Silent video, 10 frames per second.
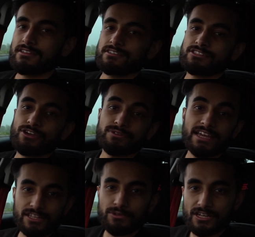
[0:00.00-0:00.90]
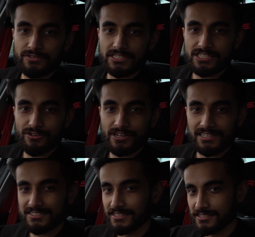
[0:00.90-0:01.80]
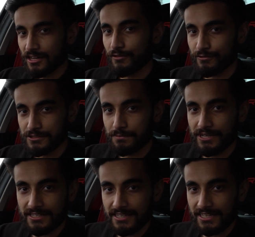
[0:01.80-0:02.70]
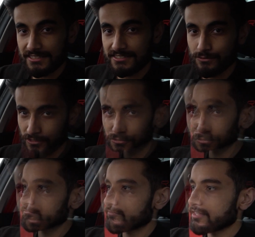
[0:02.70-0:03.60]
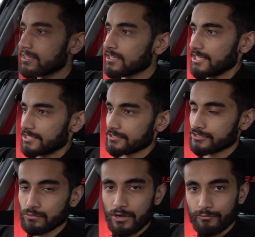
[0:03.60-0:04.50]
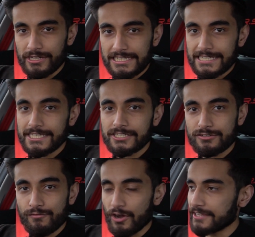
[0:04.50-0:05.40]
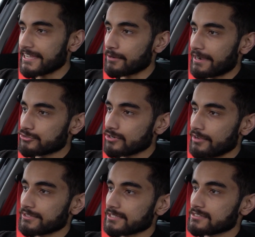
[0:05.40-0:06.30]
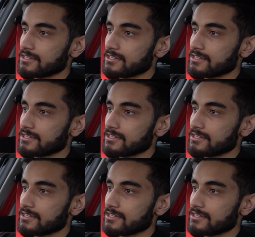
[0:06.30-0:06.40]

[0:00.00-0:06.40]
So now that we've covered the interior, let's take this car for a spin and let's see what it's all about. So what I'm really eager to find out about driving this